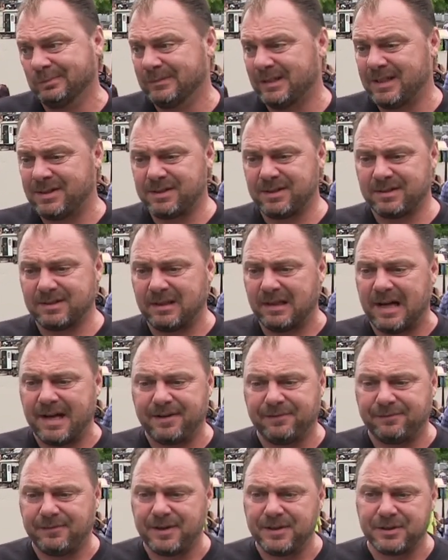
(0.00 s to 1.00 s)
it's just a
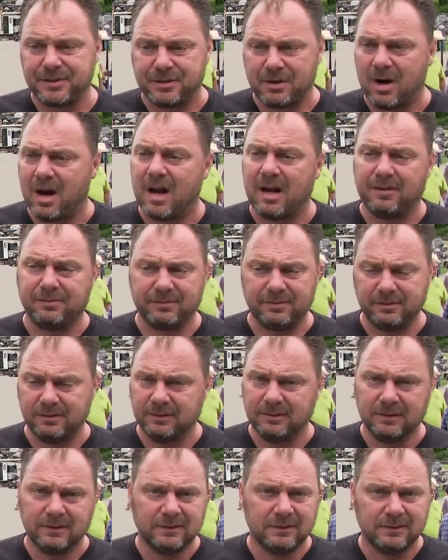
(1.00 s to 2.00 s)
lot of fun to drive.
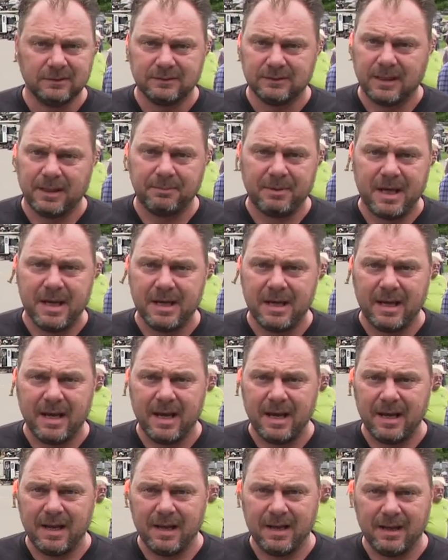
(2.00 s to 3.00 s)
Yeah, I mean, it
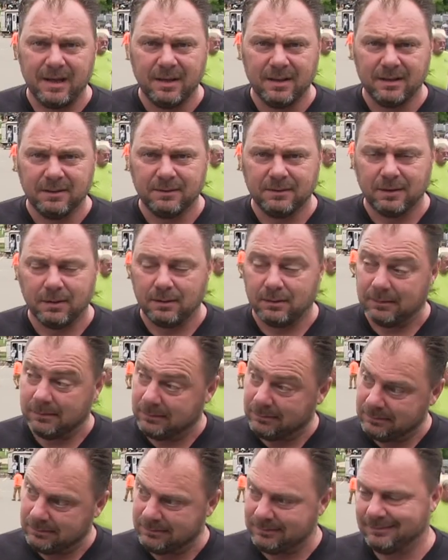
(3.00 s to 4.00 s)
won't take you long. No,